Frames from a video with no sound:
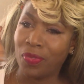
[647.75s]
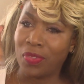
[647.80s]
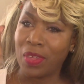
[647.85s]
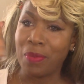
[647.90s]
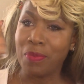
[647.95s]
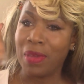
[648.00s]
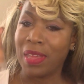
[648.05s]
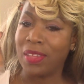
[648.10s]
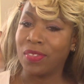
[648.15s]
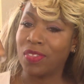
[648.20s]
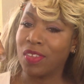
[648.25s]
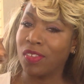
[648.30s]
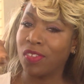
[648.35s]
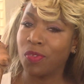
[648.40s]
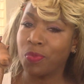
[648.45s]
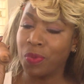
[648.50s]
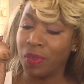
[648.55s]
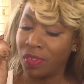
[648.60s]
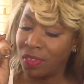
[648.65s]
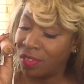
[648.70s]
They made
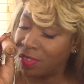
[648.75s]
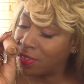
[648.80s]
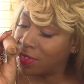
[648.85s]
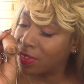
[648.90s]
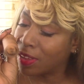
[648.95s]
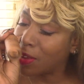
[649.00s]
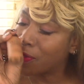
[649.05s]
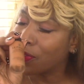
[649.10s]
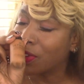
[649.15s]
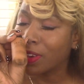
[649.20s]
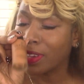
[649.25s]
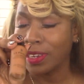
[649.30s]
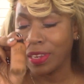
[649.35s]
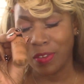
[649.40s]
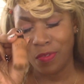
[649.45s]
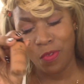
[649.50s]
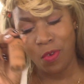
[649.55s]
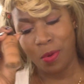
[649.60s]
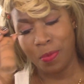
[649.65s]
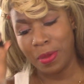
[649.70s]
this specifically
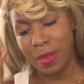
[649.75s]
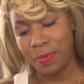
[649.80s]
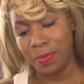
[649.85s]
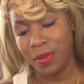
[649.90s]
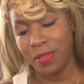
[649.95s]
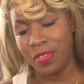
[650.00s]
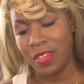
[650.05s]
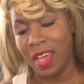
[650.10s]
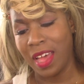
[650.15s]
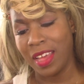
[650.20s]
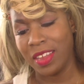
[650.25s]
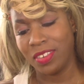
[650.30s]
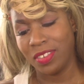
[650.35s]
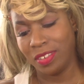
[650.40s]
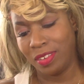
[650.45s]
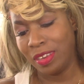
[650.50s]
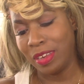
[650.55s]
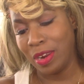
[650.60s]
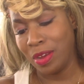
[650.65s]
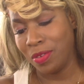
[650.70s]
for people
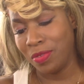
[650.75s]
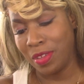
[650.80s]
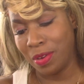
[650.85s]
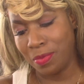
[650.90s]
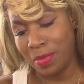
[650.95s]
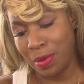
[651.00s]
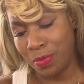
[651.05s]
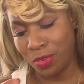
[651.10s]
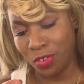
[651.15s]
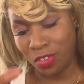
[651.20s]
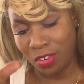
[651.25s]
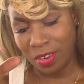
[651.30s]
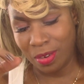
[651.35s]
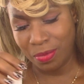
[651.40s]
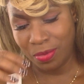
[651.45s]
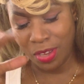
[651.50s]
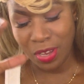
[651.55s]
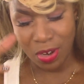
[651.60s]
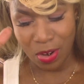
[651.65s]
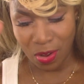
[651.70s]
that, you know, their
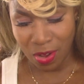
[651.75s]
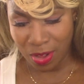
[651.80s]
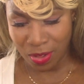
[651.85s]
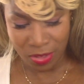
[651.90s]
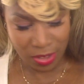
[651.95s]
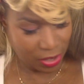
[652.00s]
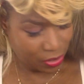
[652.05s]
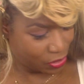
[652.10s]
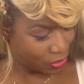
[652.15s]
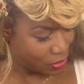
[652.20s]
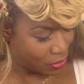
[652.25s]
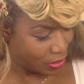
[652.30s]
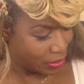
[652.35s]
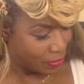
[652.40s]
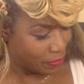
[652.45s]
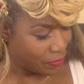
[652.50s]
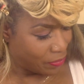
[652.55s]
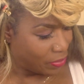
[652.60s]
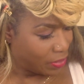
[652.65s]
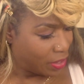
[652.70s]
membership. You know how they do
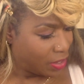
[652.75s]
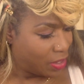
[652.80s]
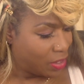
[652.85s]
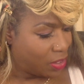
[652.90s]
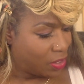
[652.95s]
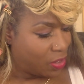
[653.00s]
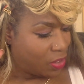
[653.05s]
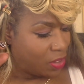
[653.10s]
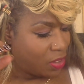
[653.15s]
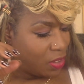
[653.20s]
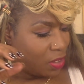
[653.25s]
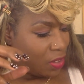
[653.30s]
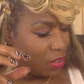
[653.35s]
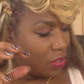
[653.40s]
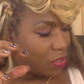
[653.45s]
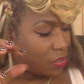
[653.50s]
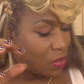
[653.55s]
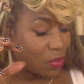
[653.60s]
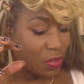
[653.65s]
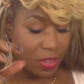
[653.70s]
it.
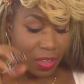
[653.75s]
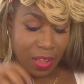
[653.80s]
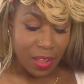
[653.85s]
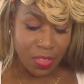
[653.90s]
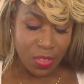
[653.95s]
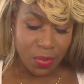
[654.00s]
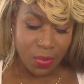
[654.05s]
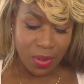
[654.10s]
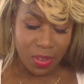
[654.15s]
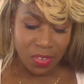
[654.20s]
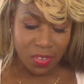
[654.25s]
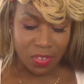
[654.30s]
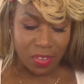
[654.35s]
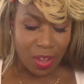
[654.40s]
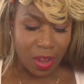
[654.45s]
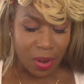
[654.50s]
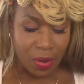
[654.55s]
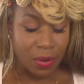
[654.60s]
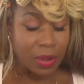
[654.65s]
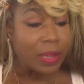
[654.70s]
So the other one,
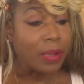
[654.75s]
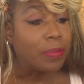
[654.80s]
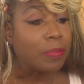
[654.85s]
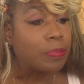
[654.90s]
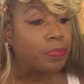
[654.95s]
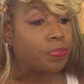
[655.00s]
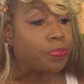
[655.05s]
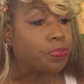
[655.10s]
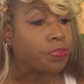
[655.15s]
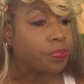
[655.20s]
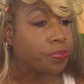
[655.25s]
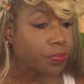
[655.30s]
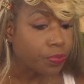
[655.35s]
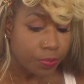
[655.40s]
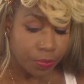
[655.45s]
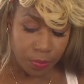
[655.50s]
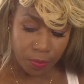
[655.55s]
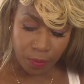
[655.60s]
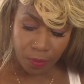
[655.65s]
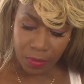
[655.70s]
sorry,
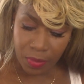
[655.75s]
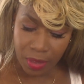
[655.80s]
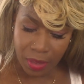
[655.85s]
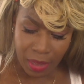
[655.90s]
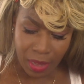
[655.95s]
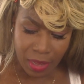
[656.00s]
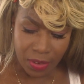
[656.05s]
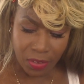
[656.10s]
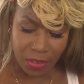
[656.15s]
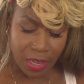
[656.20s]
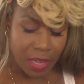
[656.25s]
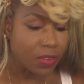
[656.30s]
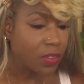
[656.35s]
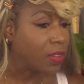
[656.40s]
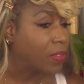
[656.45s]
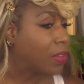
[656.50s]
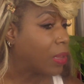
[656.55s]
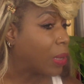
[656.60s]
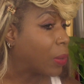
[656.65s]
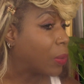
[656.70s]
can't get
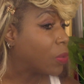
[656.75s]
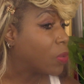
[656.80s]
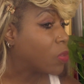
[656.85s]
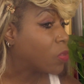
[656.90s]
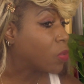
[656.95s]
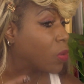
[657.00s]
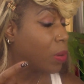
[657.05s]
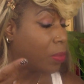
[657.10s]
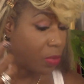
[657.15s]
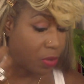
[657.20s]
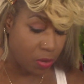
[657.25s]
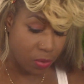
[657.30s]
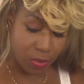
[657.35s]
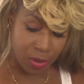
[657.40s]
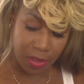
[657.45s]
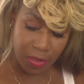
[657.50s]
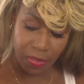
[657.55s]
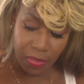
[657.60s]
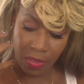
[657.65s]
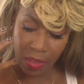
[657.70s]
in there. So I'm
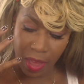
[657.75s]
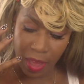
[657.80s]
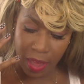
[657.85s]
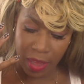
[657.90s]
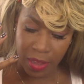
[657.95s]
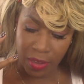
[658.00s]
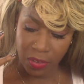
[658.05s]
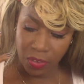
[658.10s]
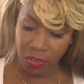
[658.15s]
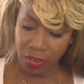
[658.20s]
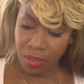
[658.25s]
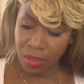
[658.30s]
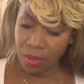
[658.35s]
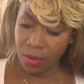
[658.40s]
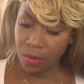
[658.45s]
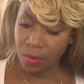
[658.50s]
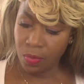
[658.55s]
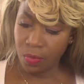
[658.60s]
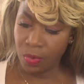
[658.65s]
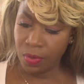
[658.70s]
doing that
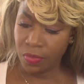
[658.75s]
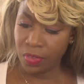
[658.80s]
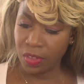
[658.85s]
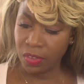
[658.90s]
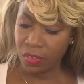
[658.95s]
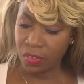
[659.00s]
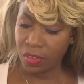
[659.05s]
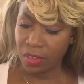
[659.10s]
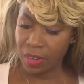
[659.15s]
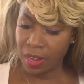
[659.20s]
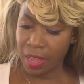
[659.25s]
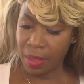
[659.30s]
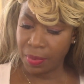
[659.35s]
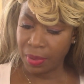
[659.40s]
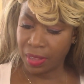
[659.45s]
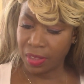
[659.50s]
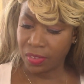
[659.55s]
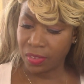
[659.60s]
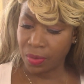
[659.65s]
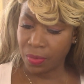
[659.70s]
with this today
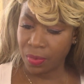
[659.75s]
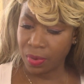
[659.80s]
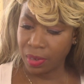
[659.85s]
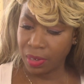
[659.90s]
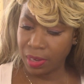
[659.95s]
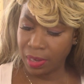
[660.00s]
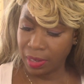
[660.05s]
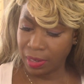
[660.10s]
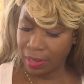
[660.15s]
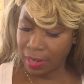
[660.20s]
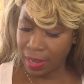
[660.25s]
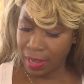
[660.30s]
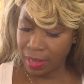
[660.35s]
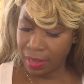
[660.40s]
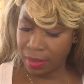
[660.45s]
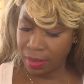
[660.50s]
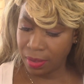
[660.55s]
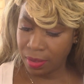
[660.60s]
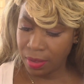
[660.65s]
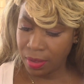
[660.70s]
because I really
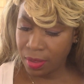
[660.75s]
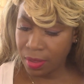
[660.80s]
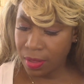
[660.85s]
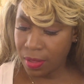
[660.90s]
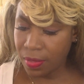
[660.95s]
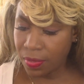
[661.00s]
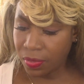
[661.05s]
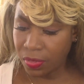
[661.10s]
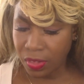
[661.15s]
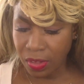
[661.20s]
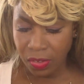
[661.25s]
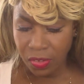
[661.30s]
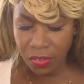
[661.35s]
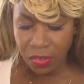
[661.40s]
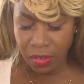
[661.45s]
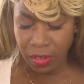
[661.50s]
like this